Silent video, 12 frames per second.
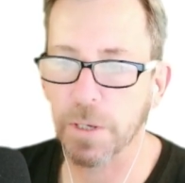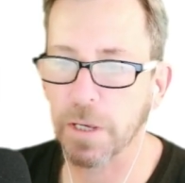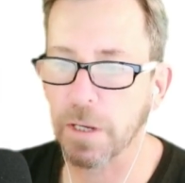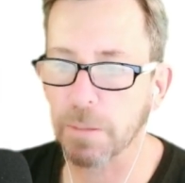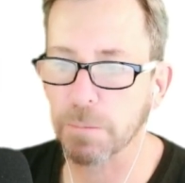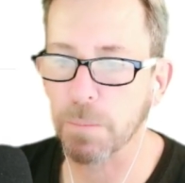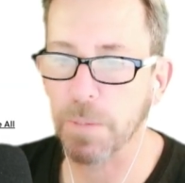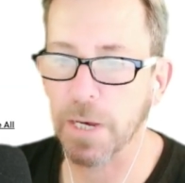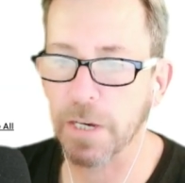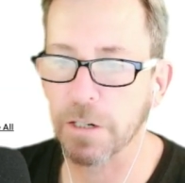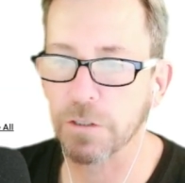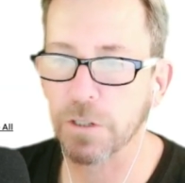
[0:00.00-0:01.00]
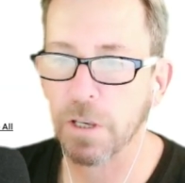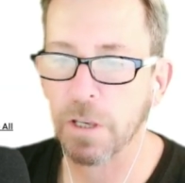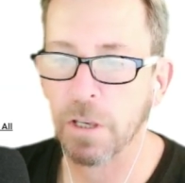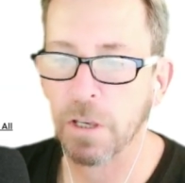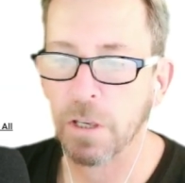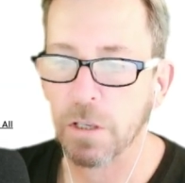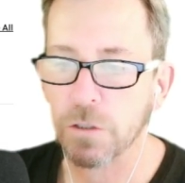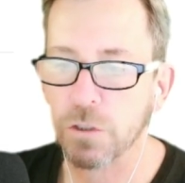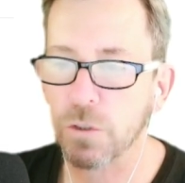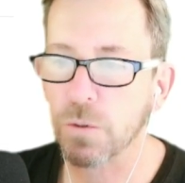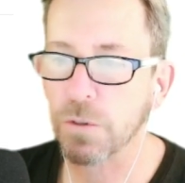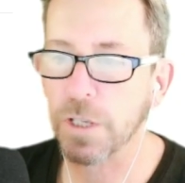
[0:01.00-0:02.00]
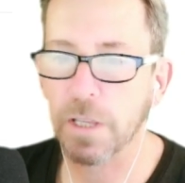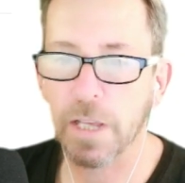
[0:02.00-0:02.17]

picking up some buyers sooner than